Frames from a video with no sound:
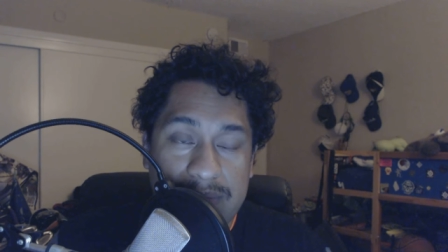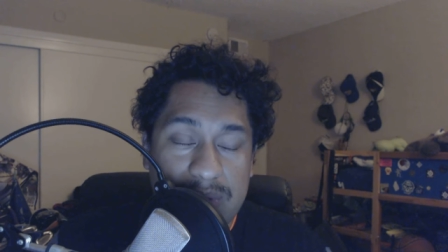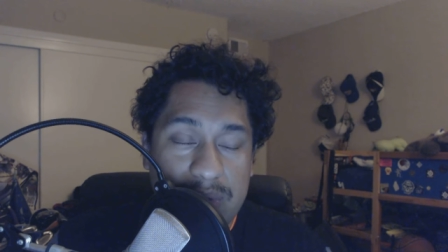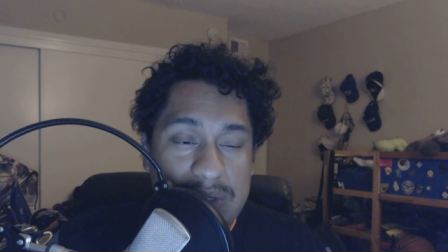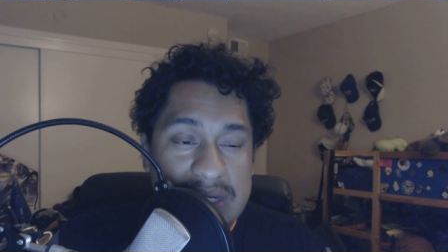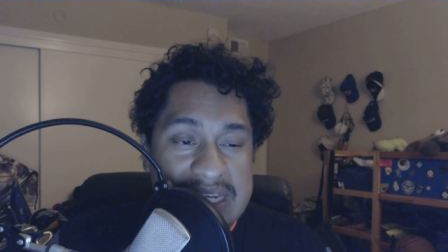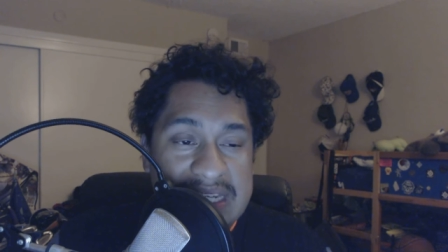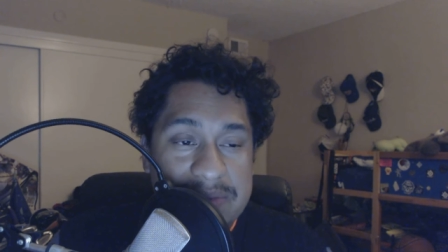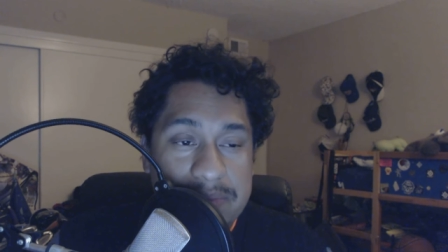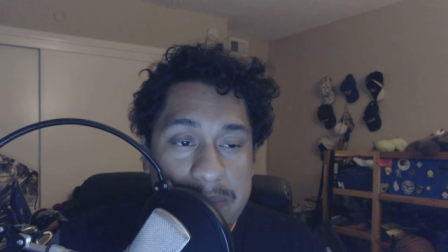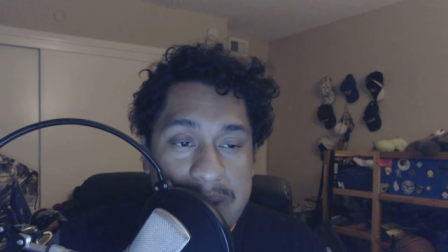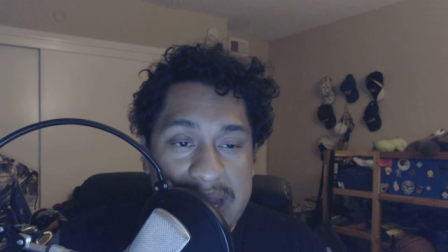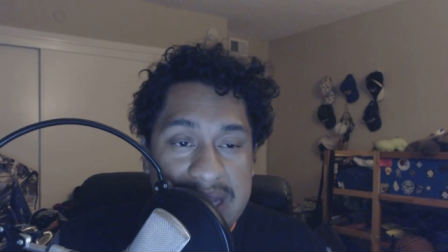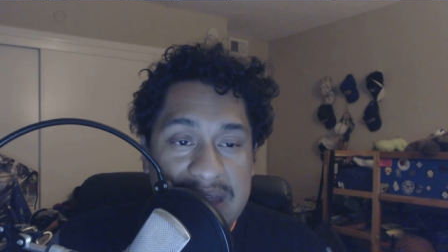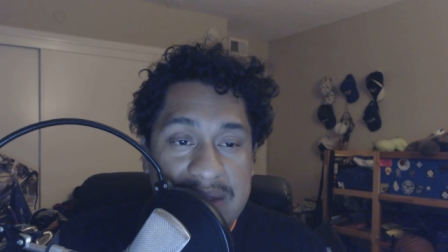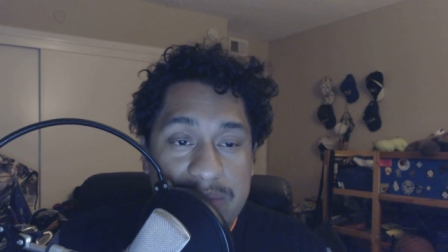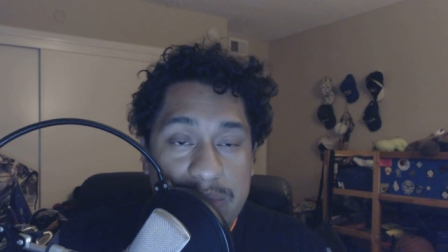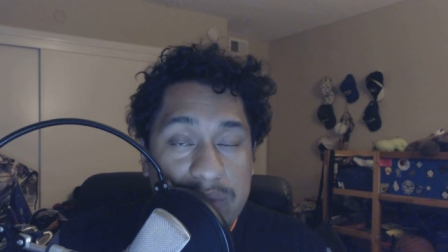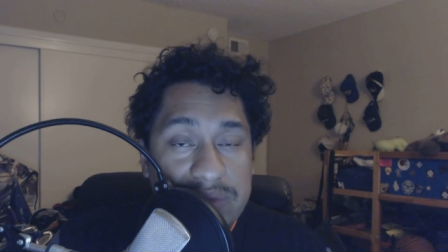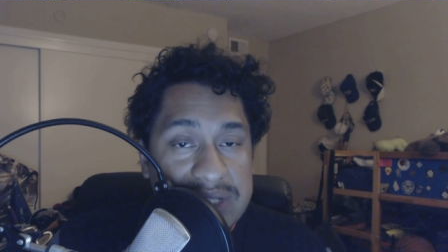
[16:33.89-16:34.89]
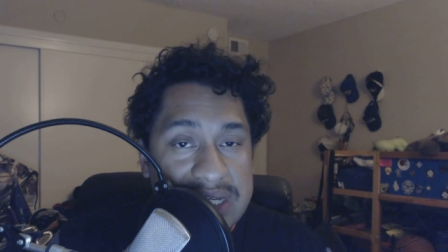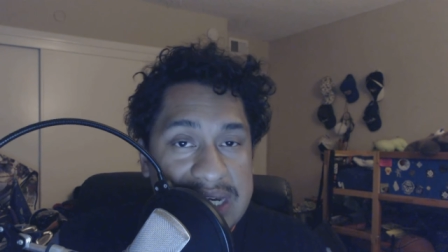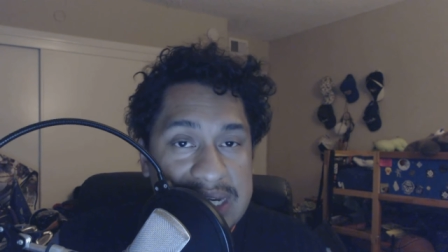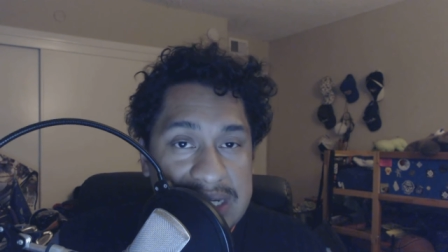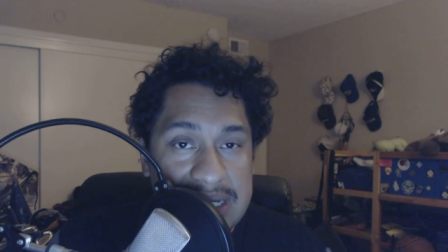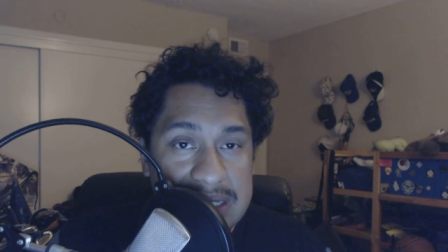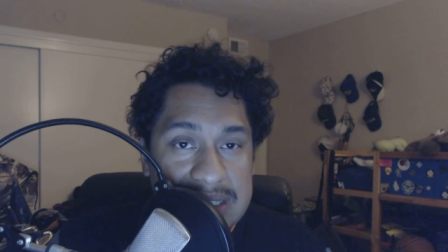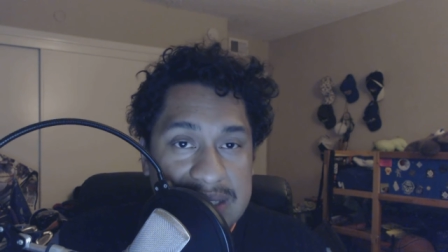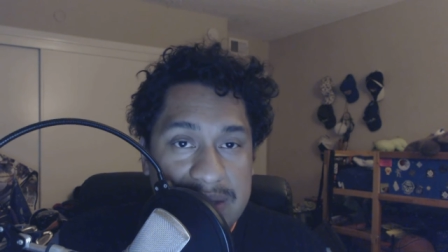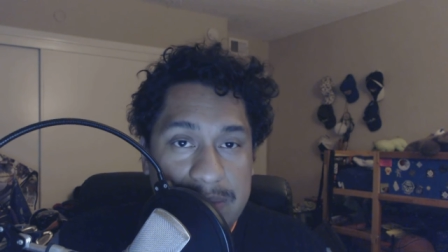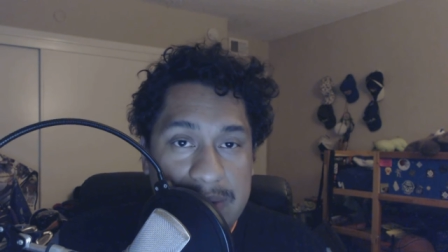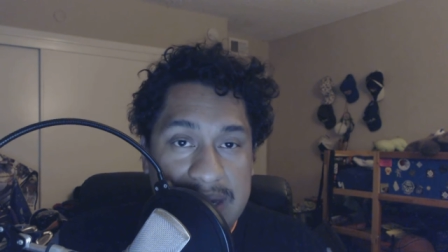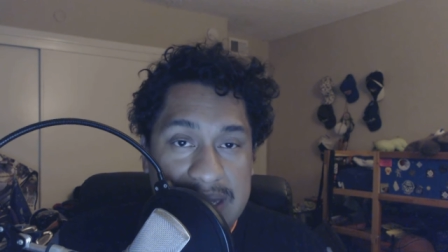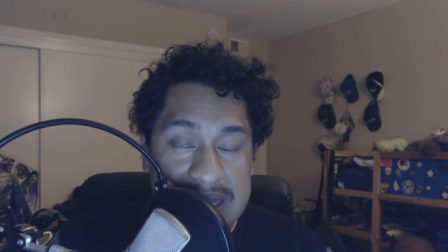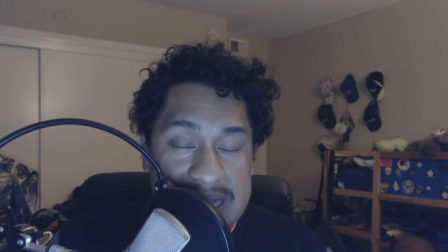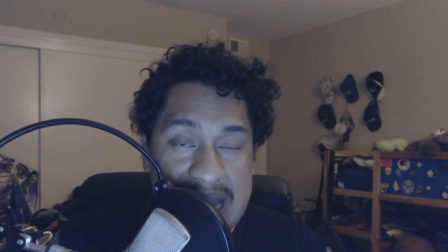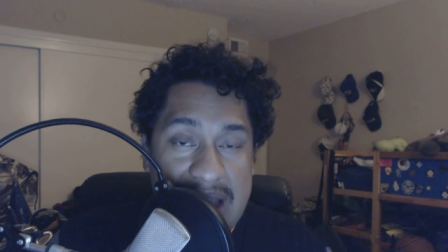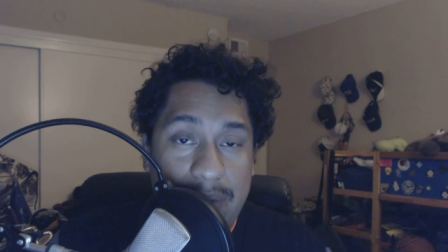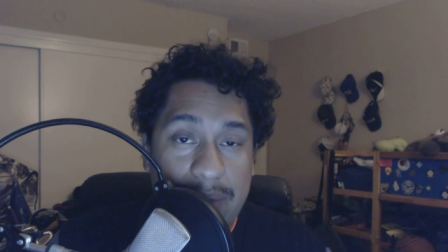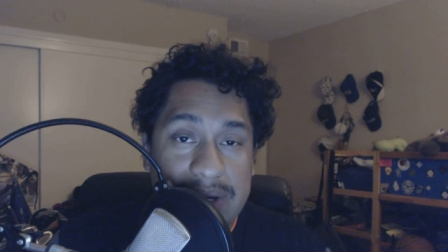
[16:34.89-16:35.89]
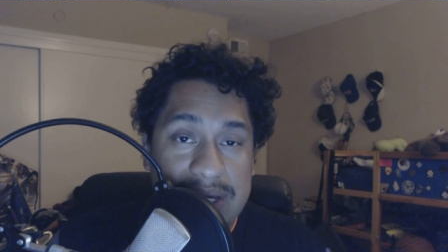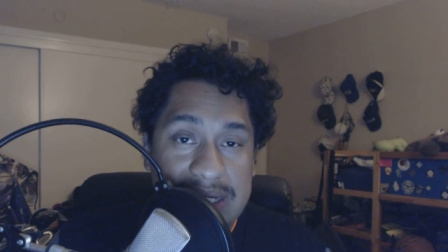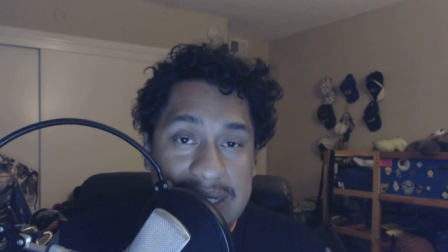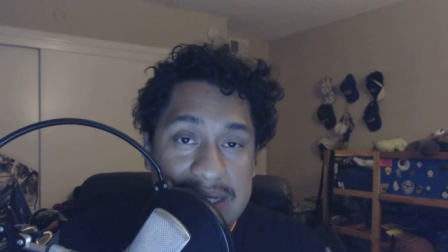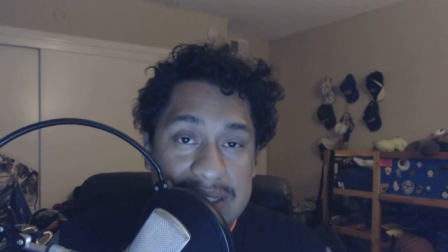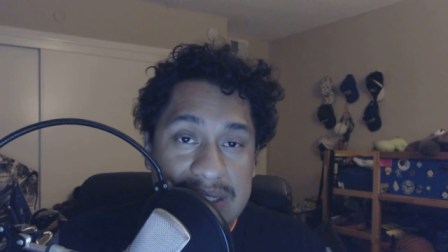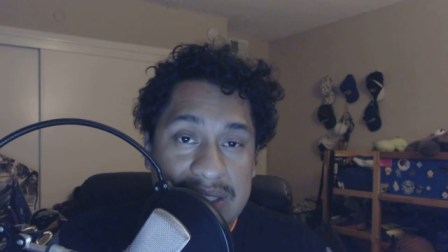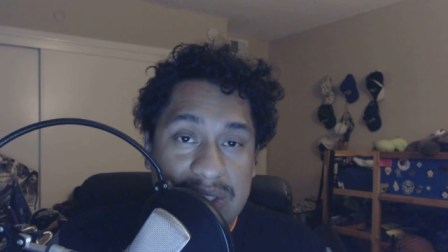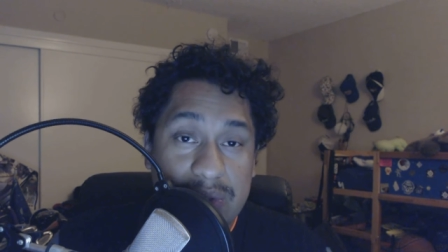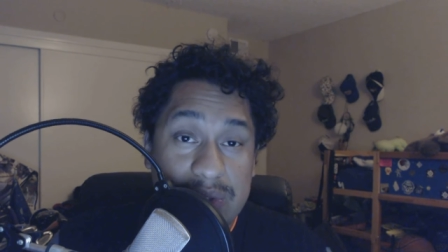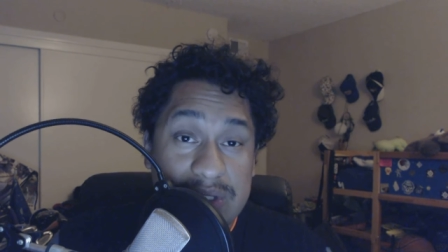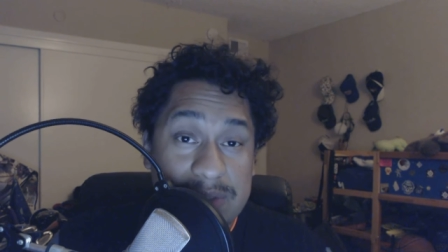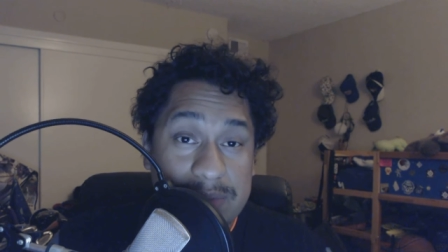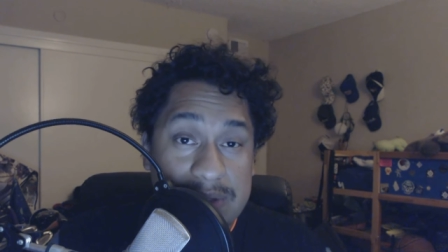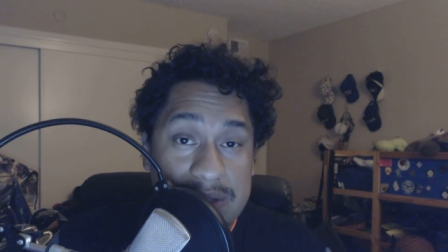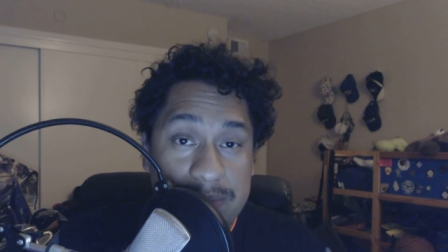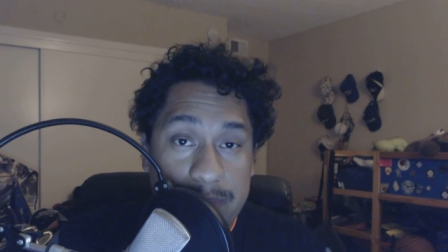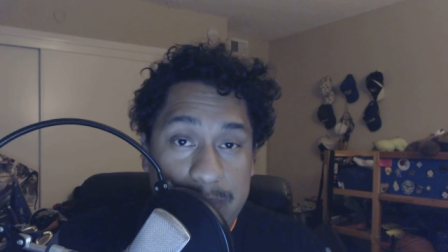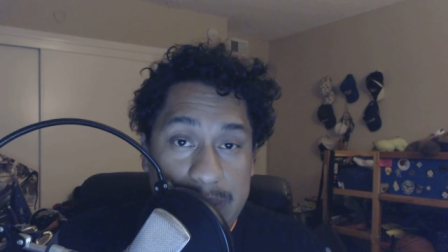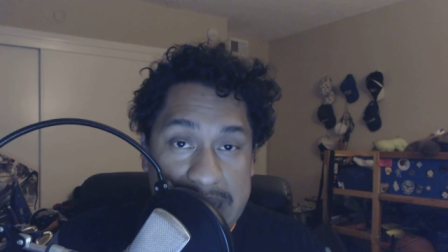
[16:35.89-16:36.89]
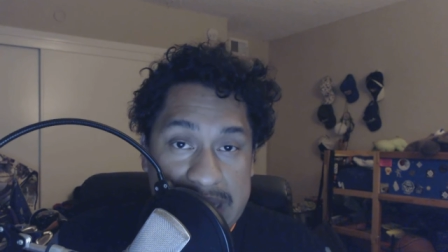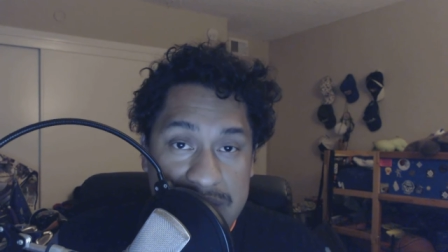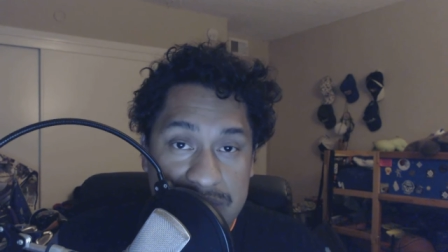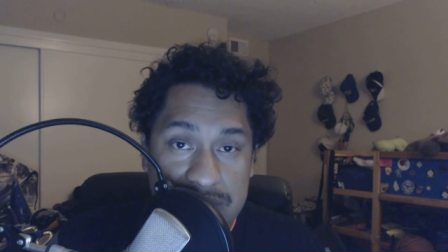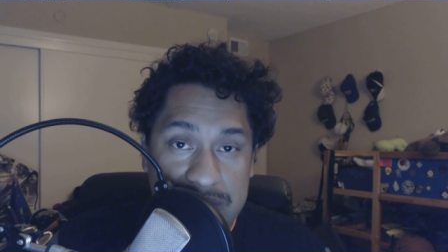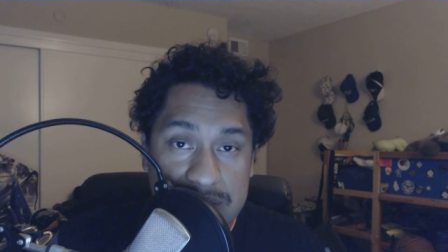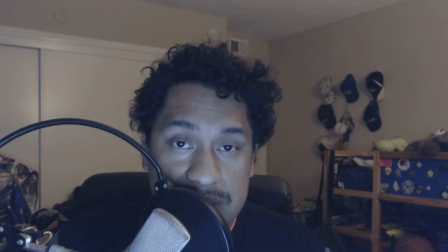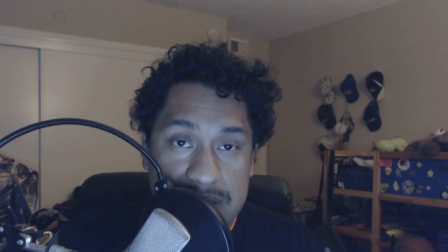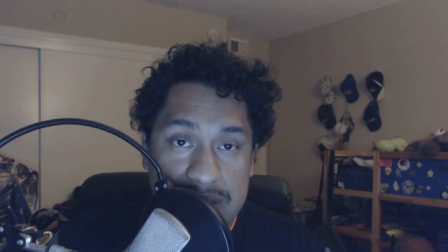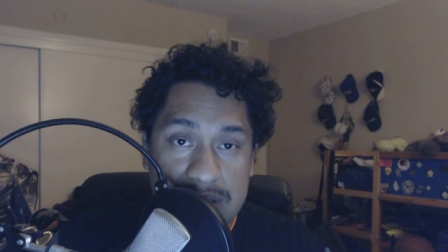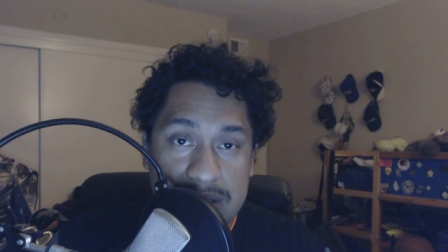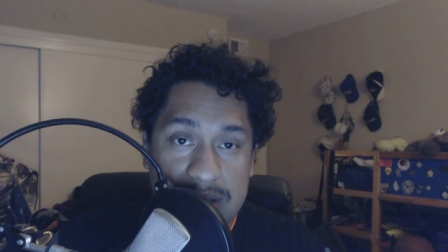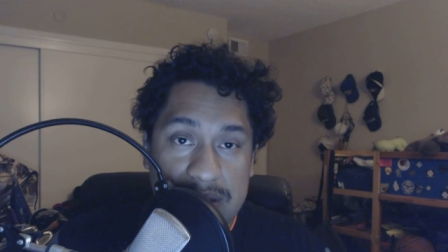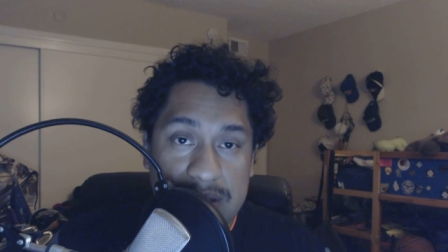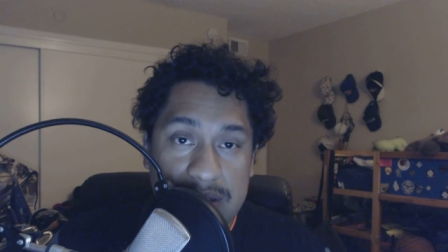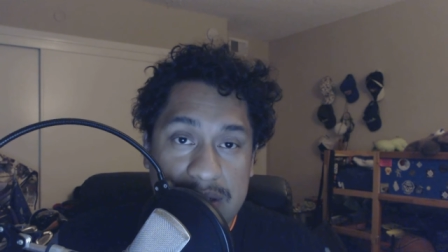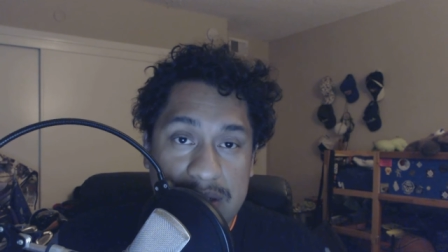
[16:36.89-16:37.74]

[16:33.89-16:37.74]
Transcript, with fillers: So he's made the moves that he needs to make. Now what he needs to do is be patient.